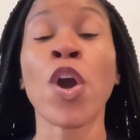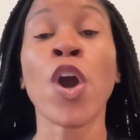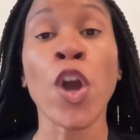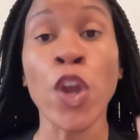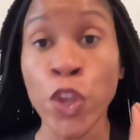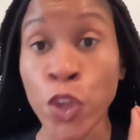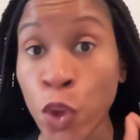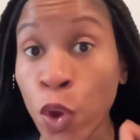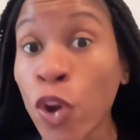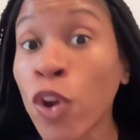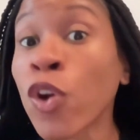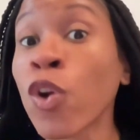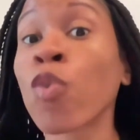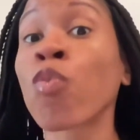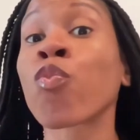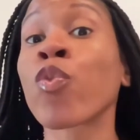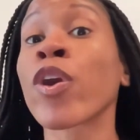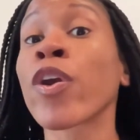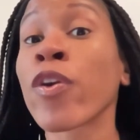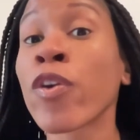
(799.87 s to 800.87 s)
Your
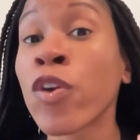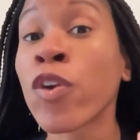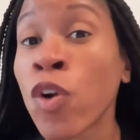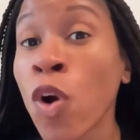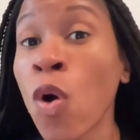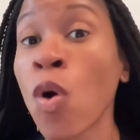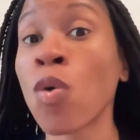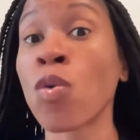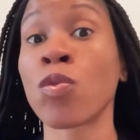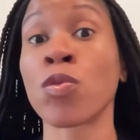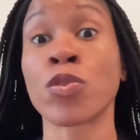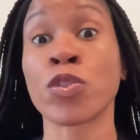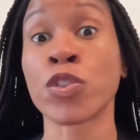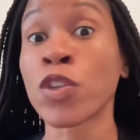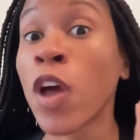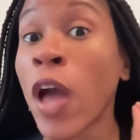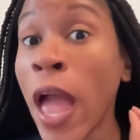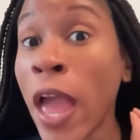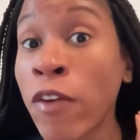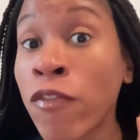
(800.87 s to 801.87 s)
career goals
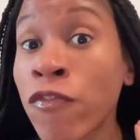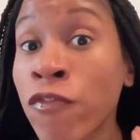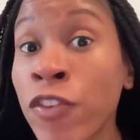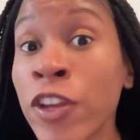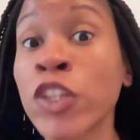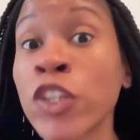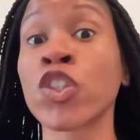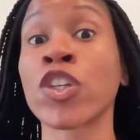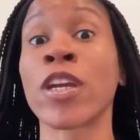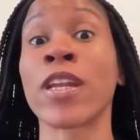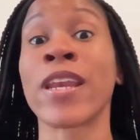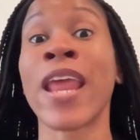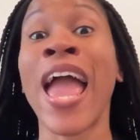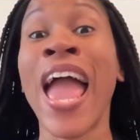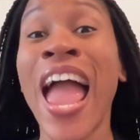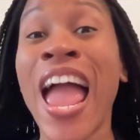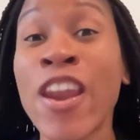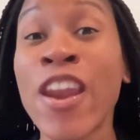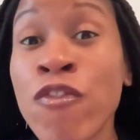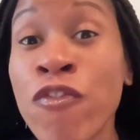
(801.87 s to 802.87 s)
and vision
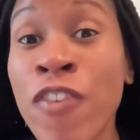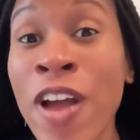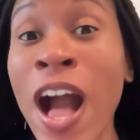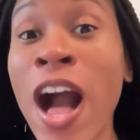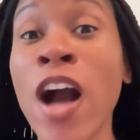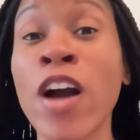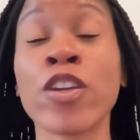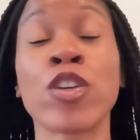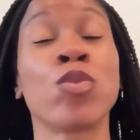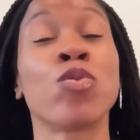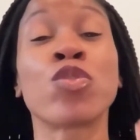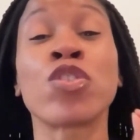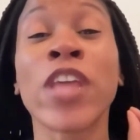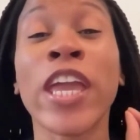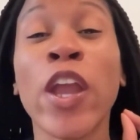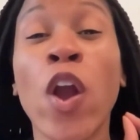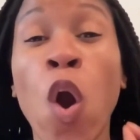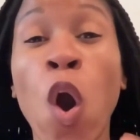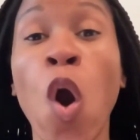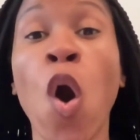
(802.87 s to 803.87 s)
and values, they
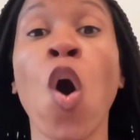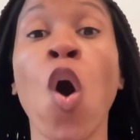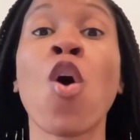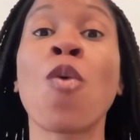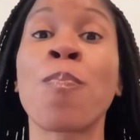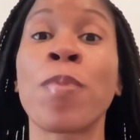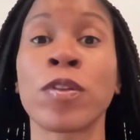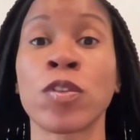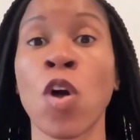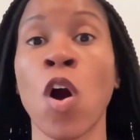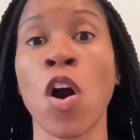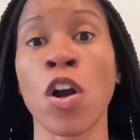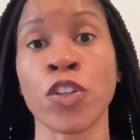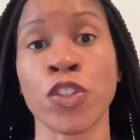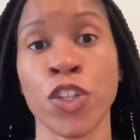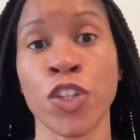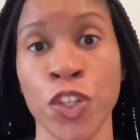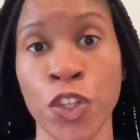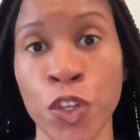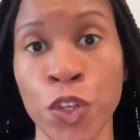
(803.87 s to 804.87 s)
all belong to
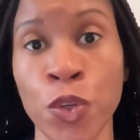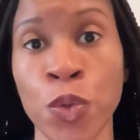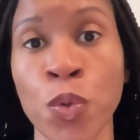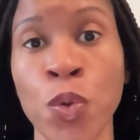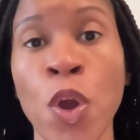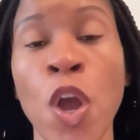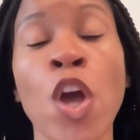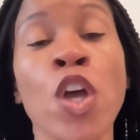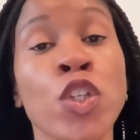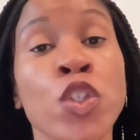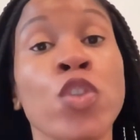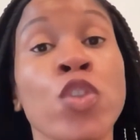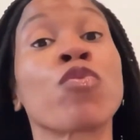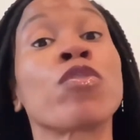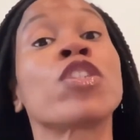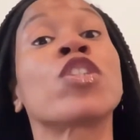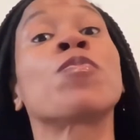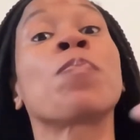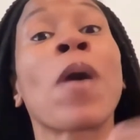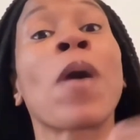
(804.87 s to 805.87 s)
you. So the
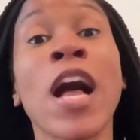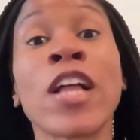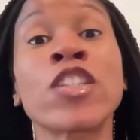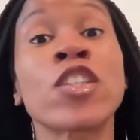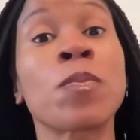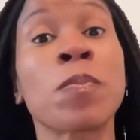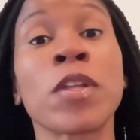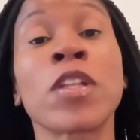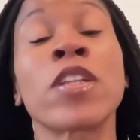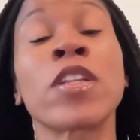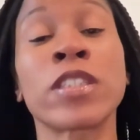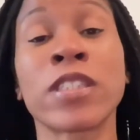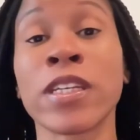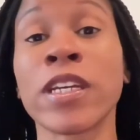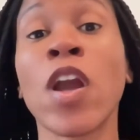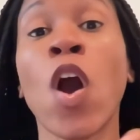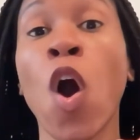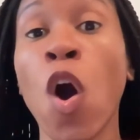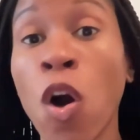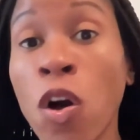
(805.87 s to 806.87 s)
responsibility
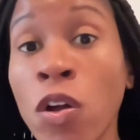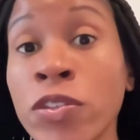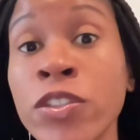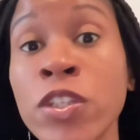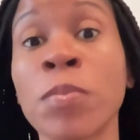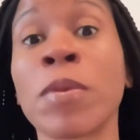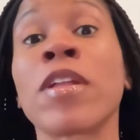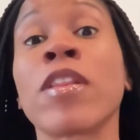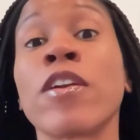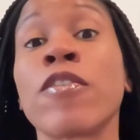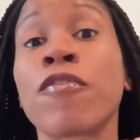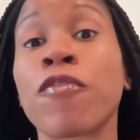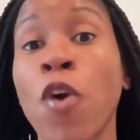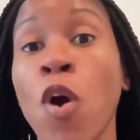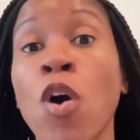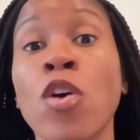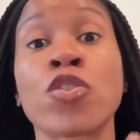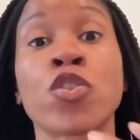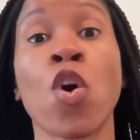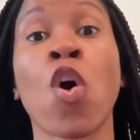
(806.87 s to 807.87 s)
ultimately
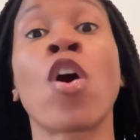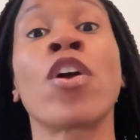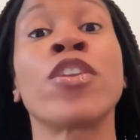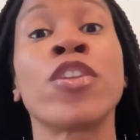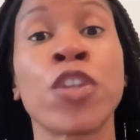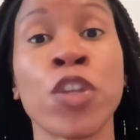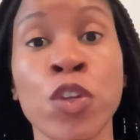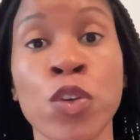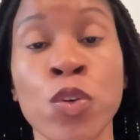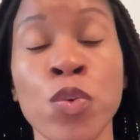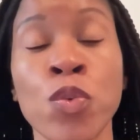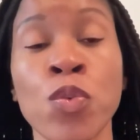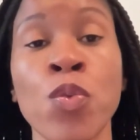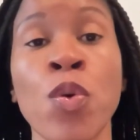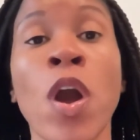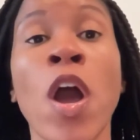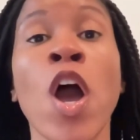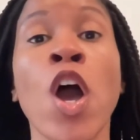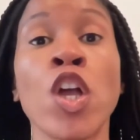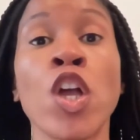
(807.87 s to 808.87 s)
falls on you
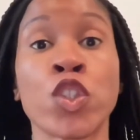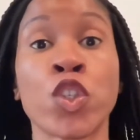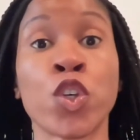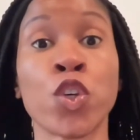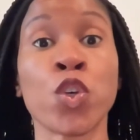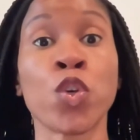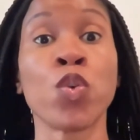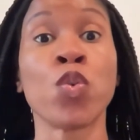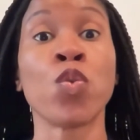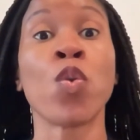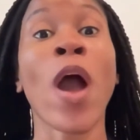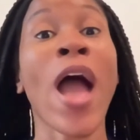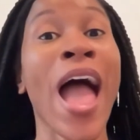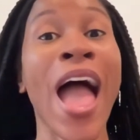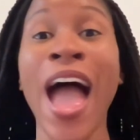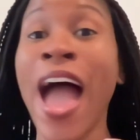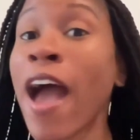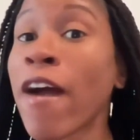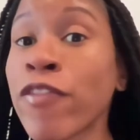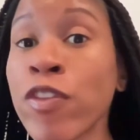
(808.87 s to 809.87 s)
to
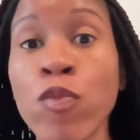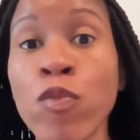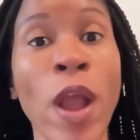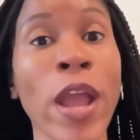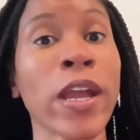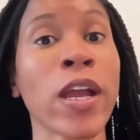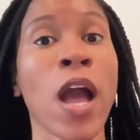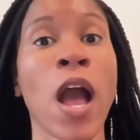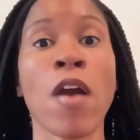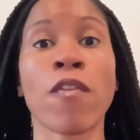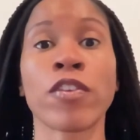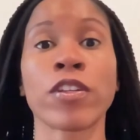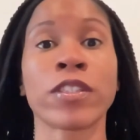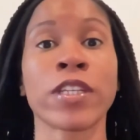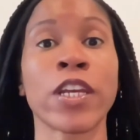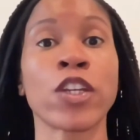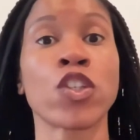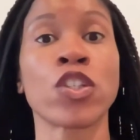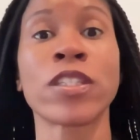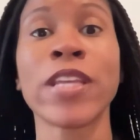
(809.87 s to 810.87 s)
have the right
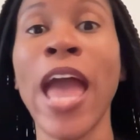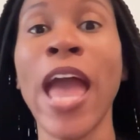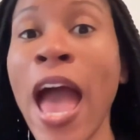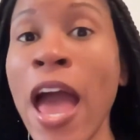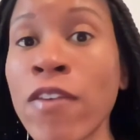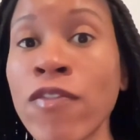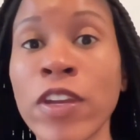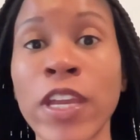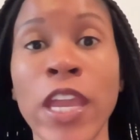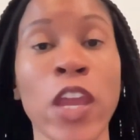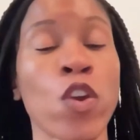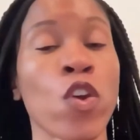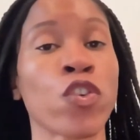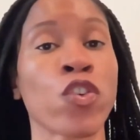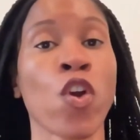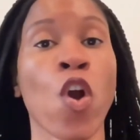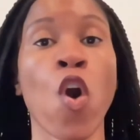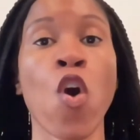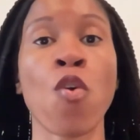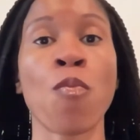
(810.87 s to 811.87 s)
conversations, advocate on your
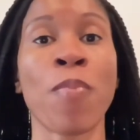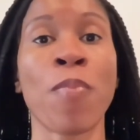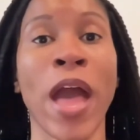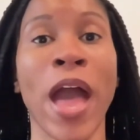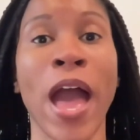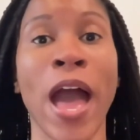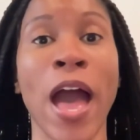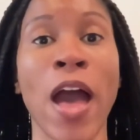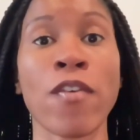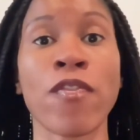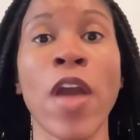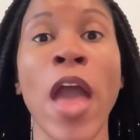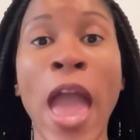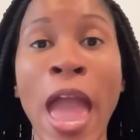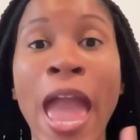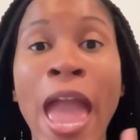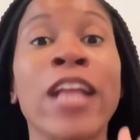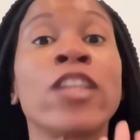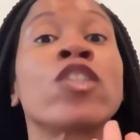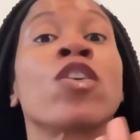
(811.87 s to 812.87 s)
own behalf,
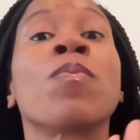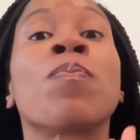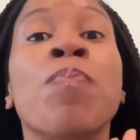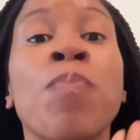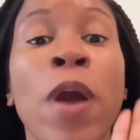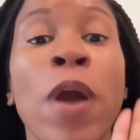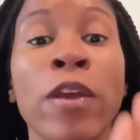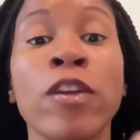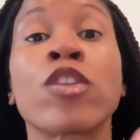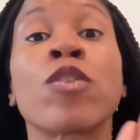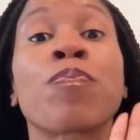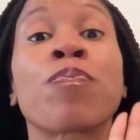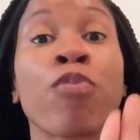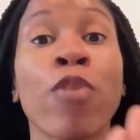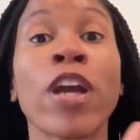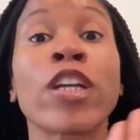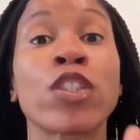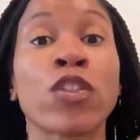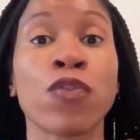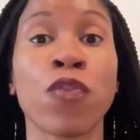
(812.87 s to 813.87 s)
and to
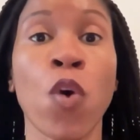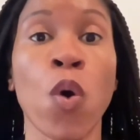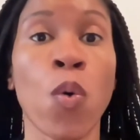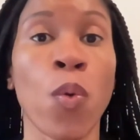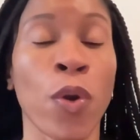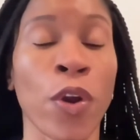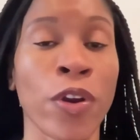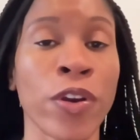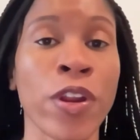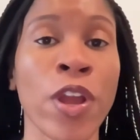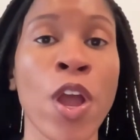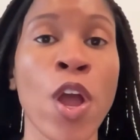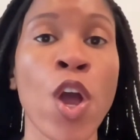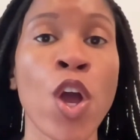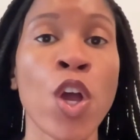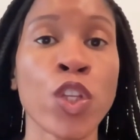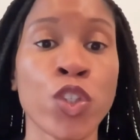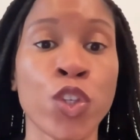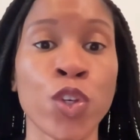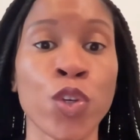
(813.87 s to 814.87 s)
press forward
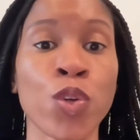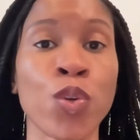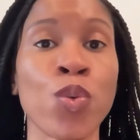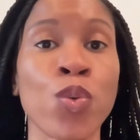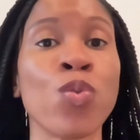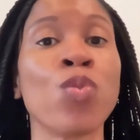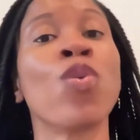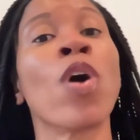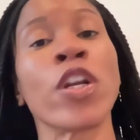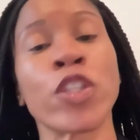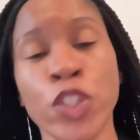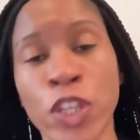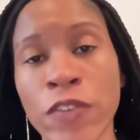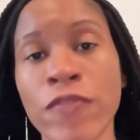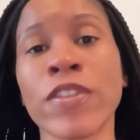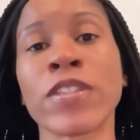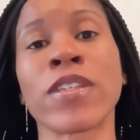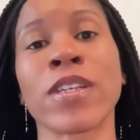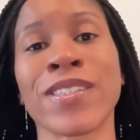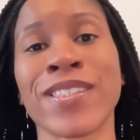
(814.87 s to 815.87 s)
to achieve the
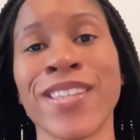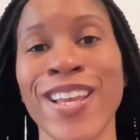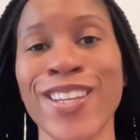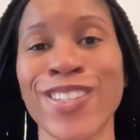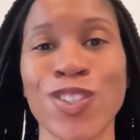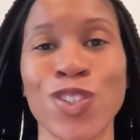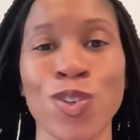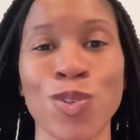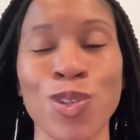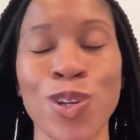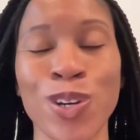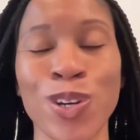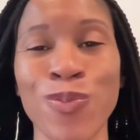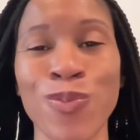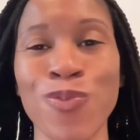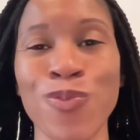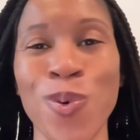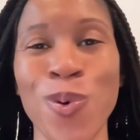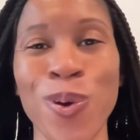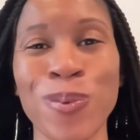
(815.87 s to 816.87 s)
success that you're looking
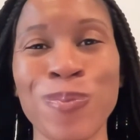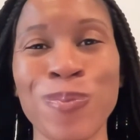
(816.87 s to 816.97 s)
for.